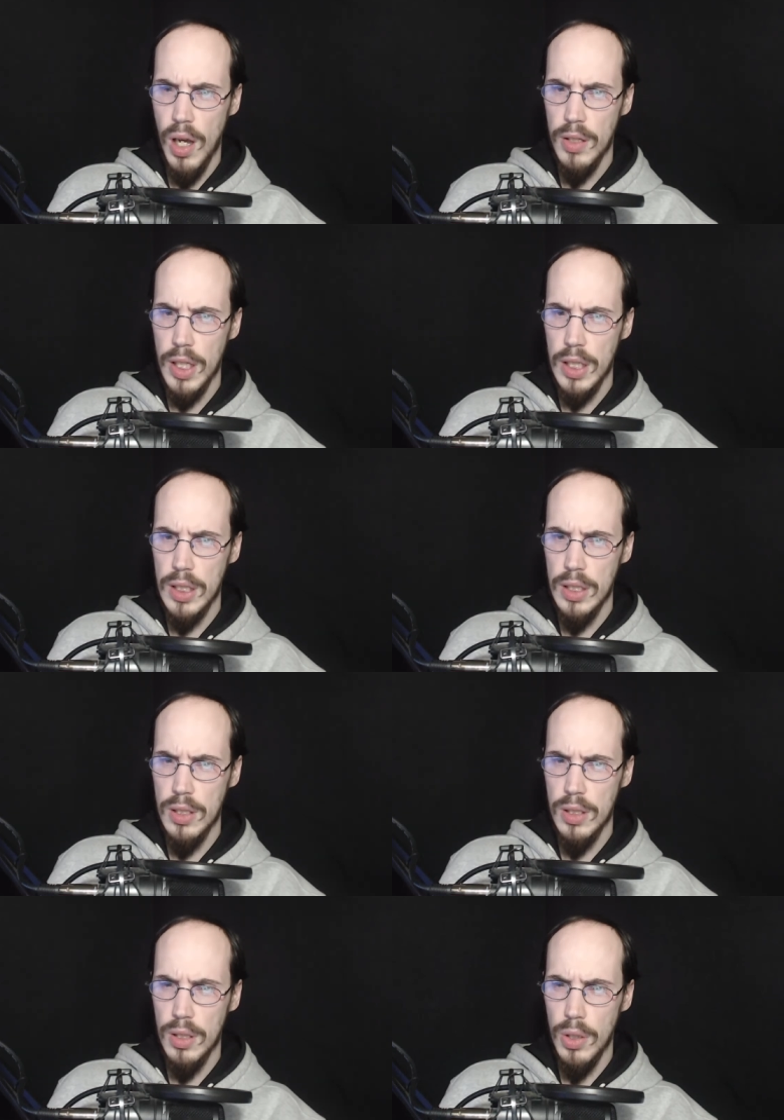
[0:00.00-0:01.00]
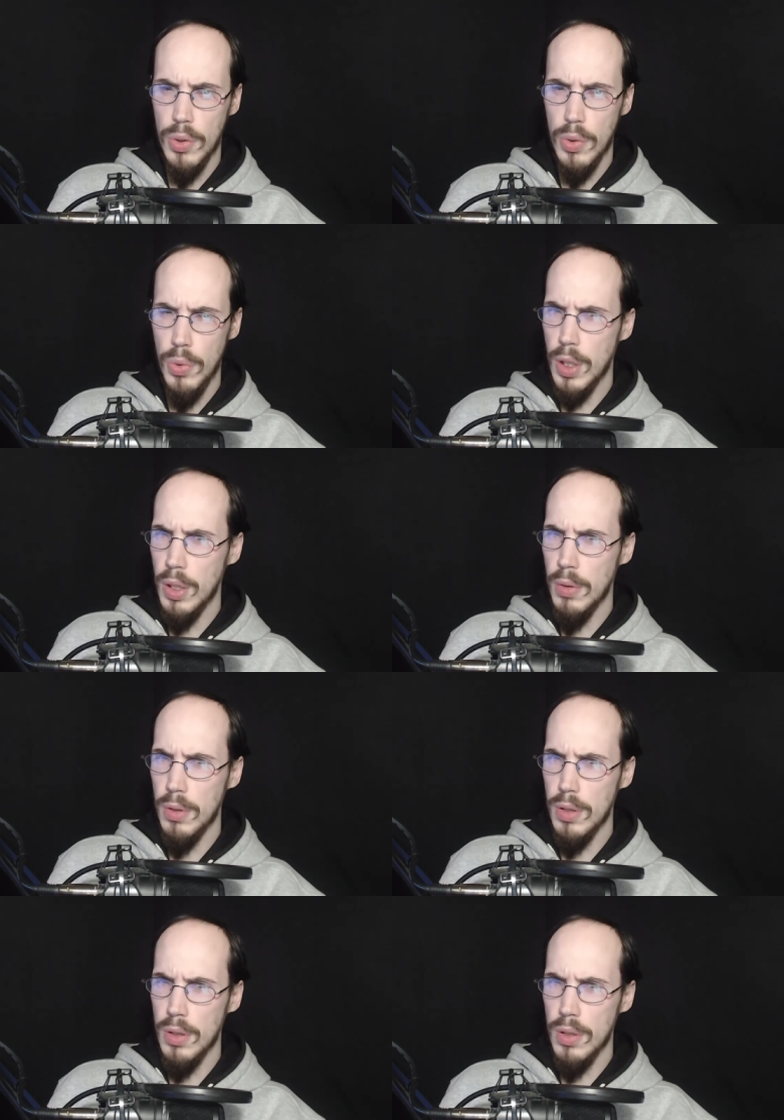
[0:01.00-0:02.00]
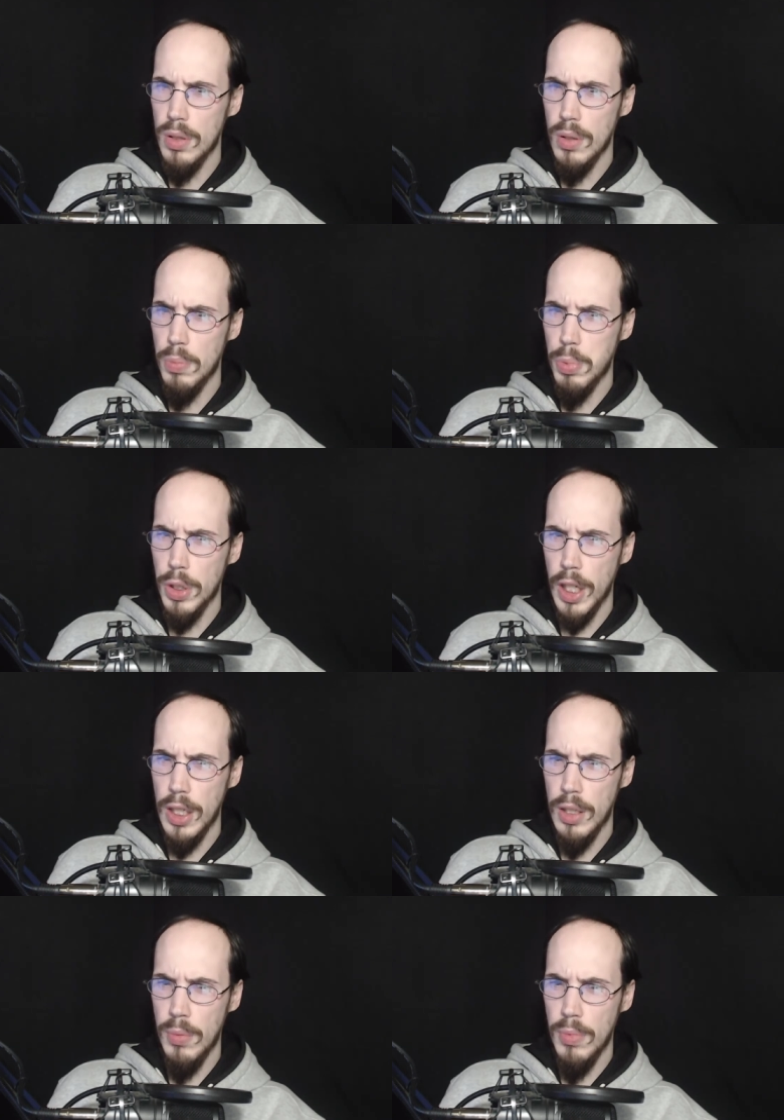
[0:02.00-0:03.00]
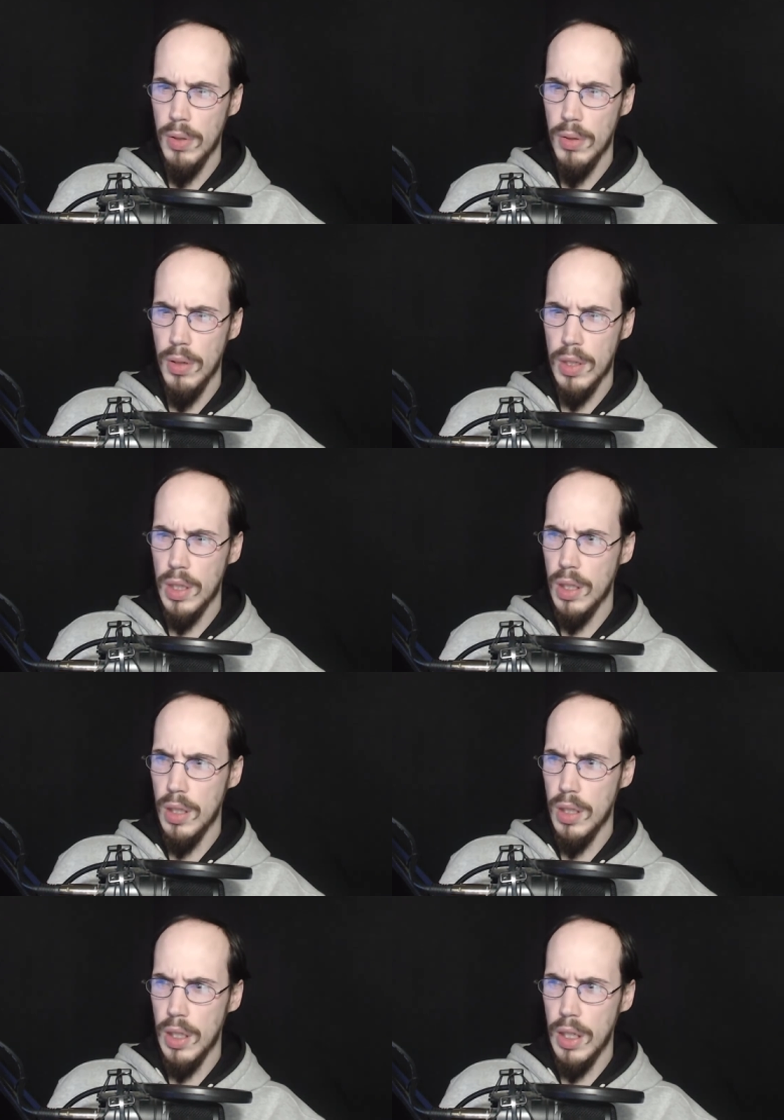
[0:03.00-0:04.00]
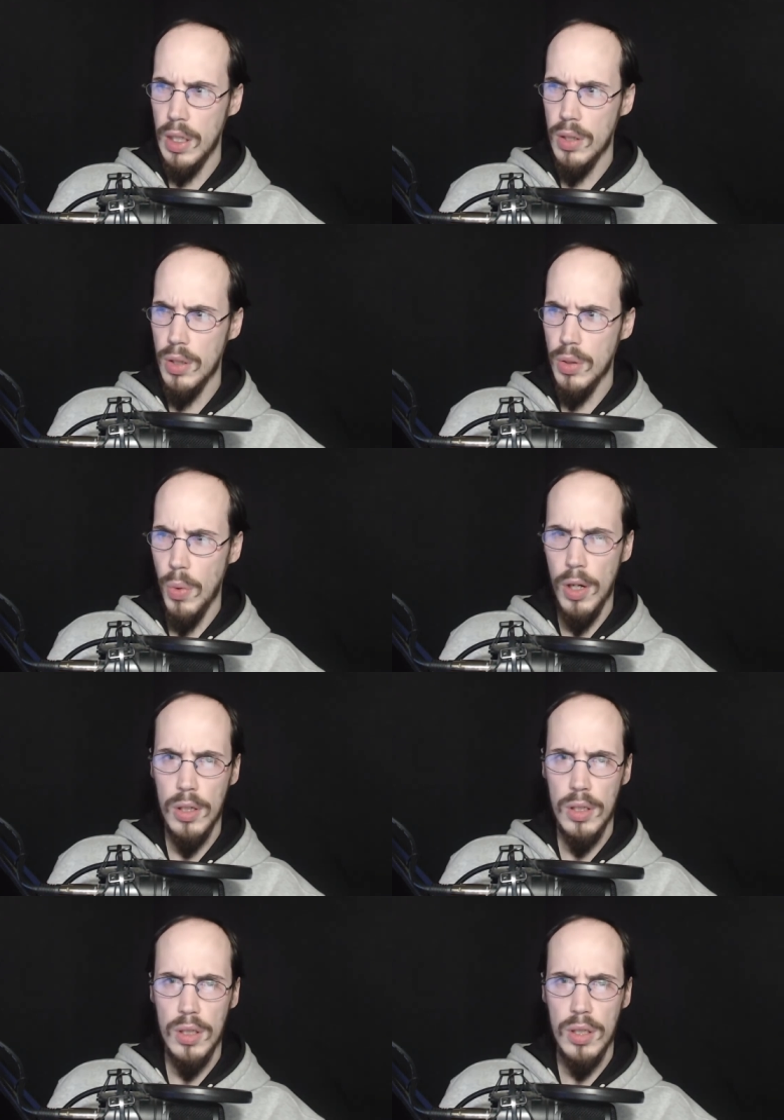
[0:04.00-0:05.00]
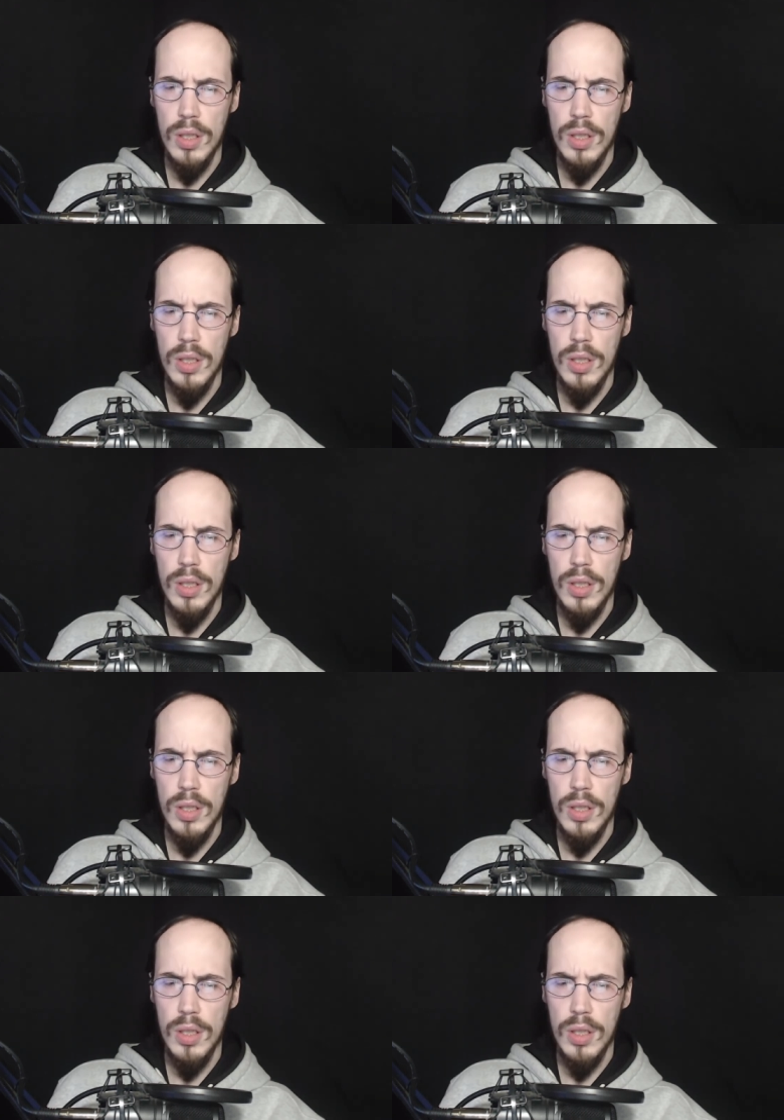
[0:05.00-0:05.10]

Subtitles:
Unless Laguna protected him, but then he didn't turn to water.